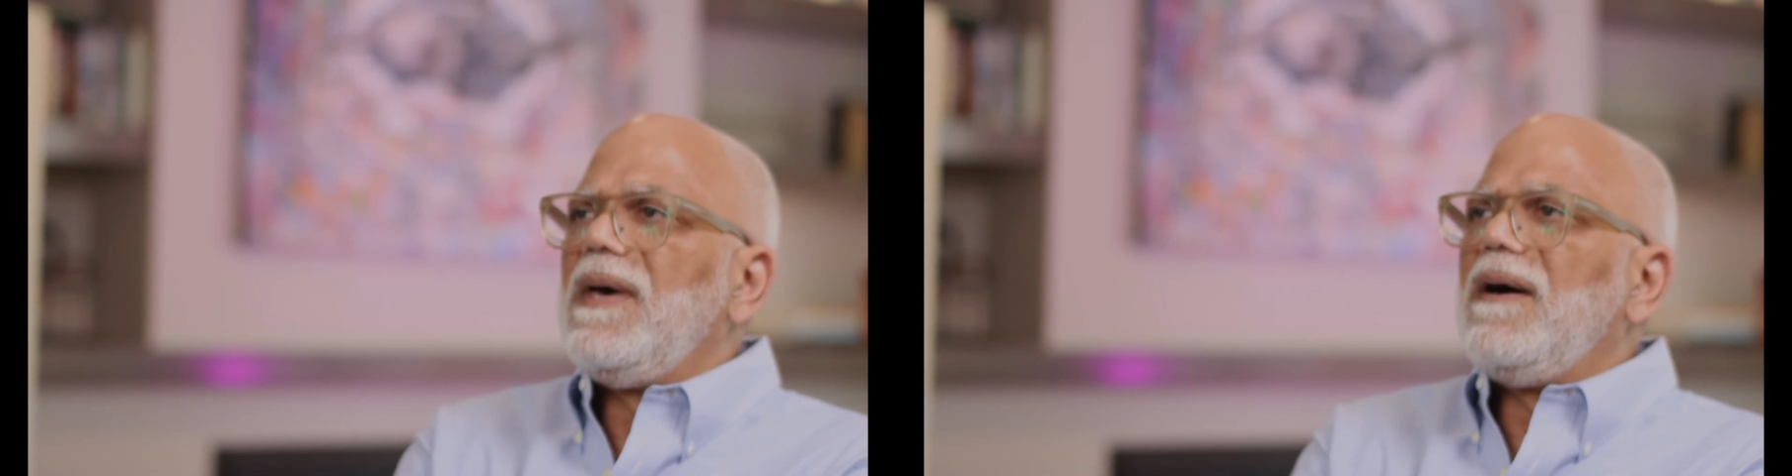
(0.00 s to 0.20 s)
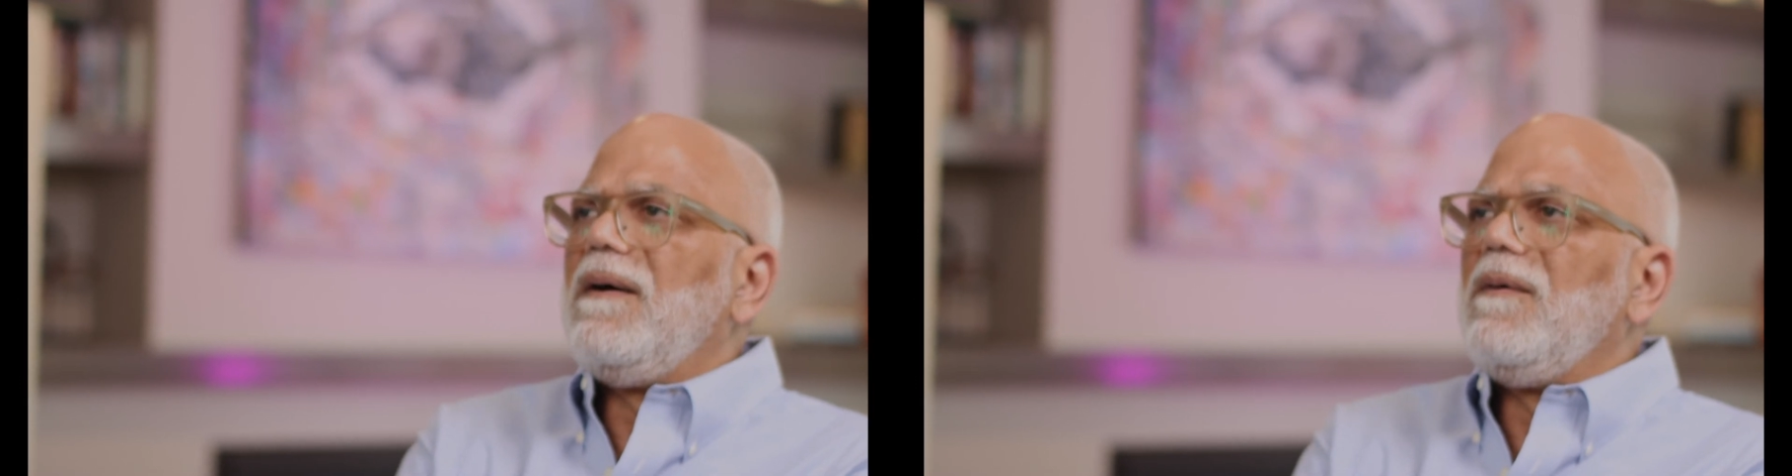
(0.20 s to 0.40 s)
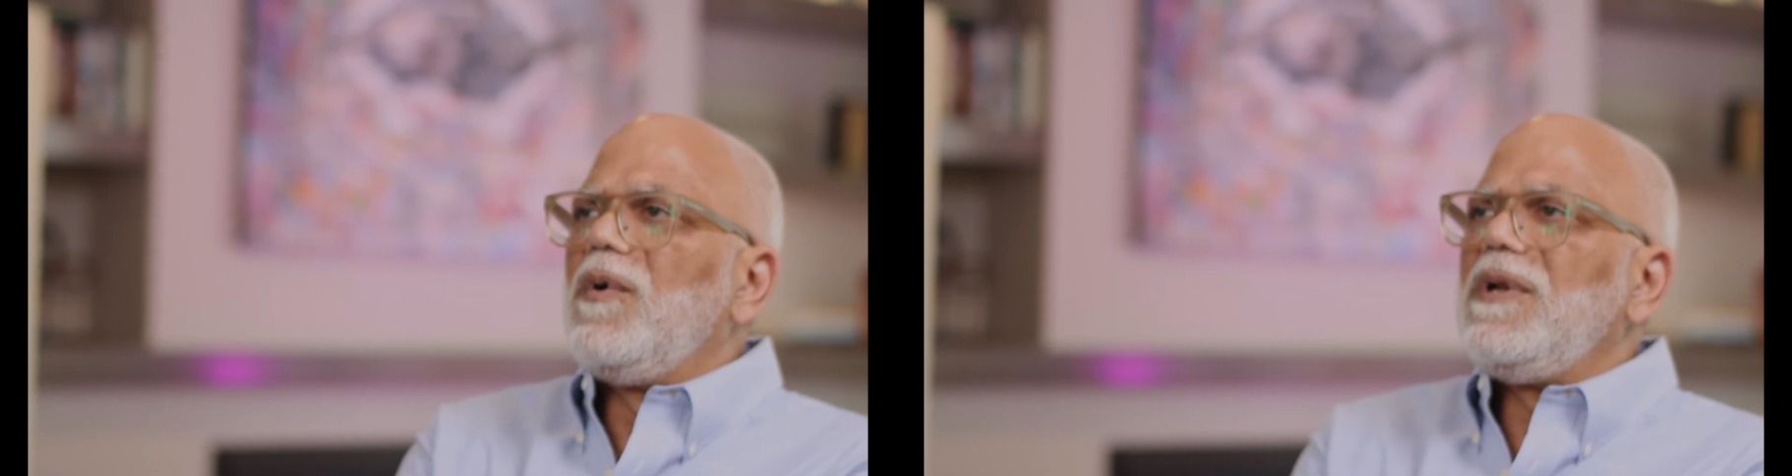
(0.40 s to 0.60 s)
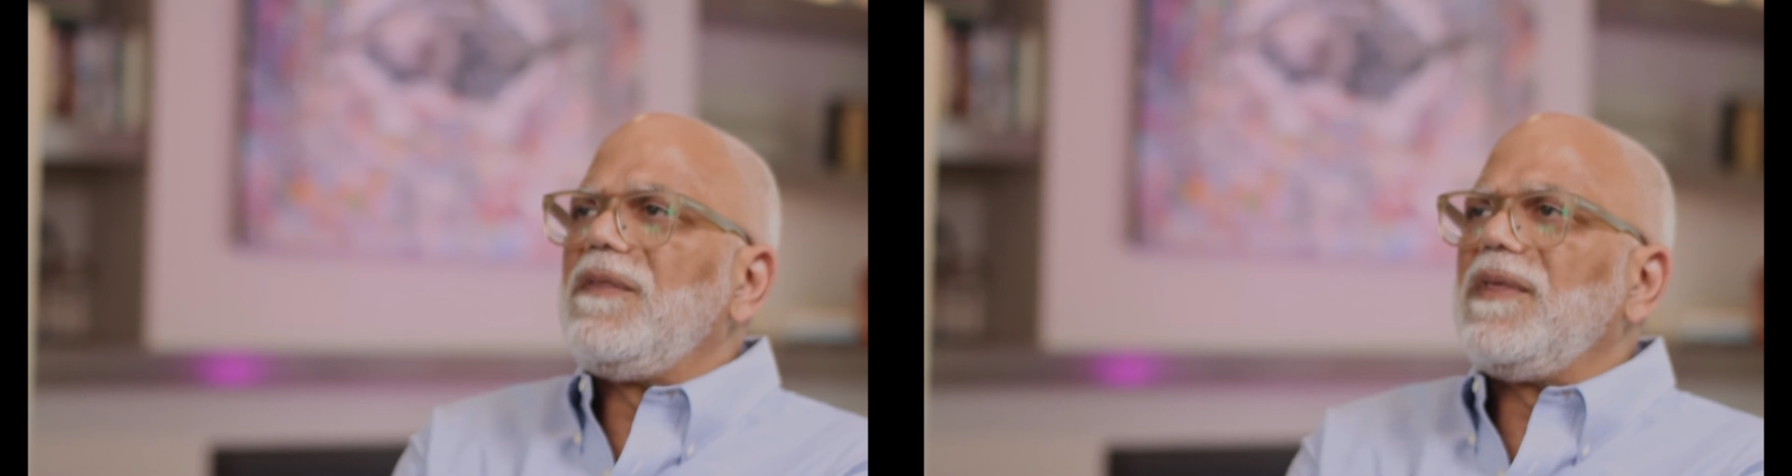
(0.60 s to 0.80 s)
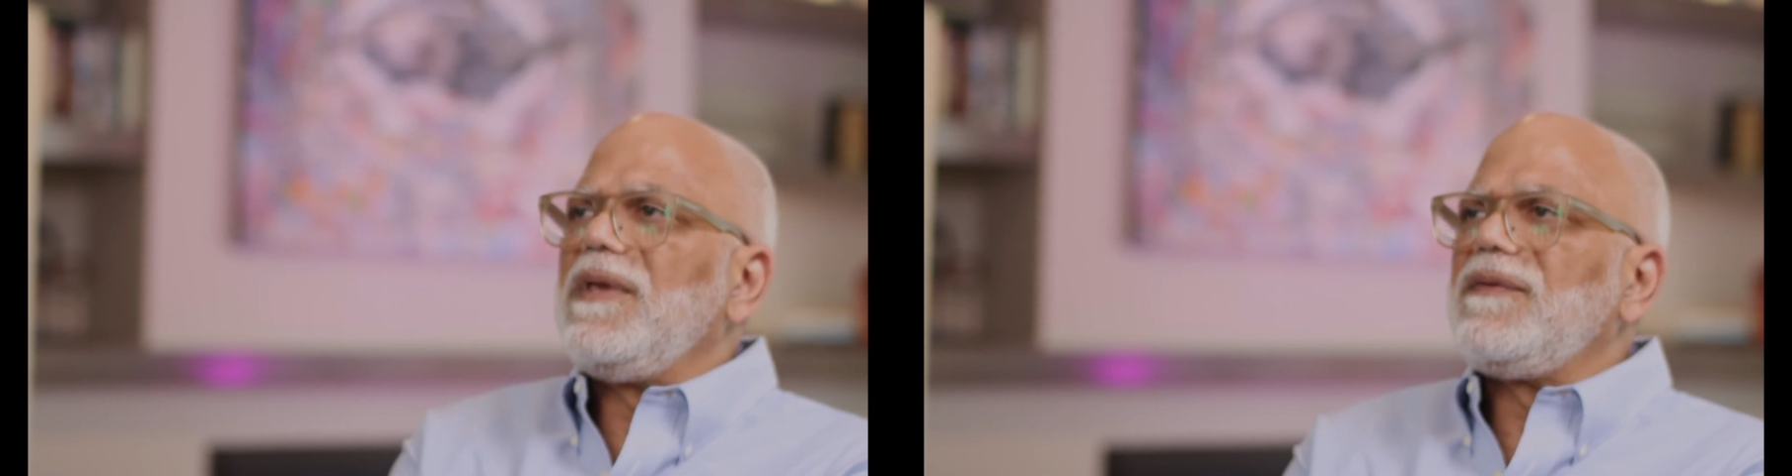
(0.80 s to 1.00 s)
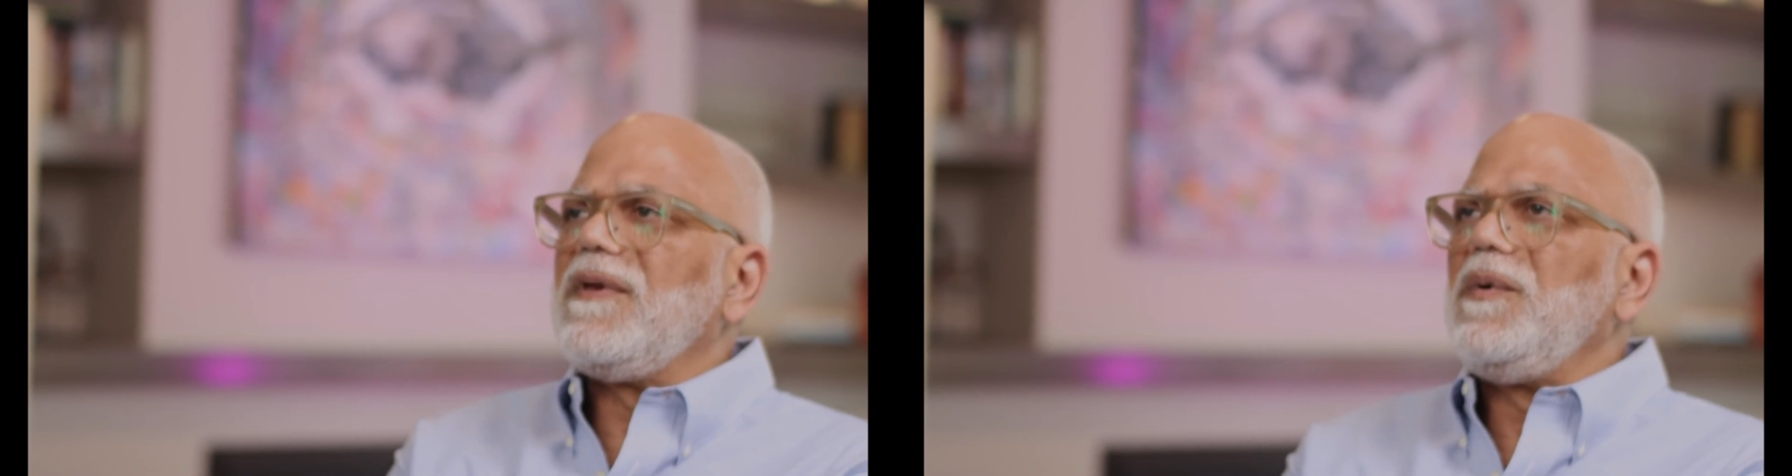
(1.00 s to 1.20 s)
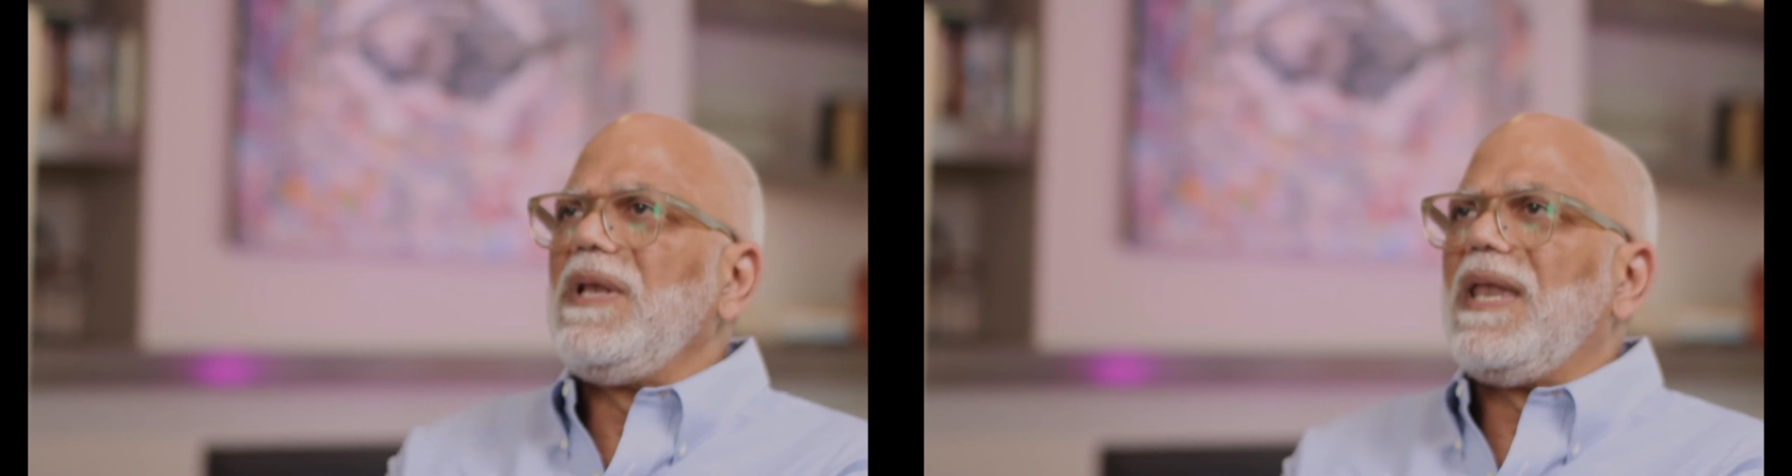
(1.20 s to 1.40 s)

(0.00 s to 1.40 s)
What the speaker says: one of the things that we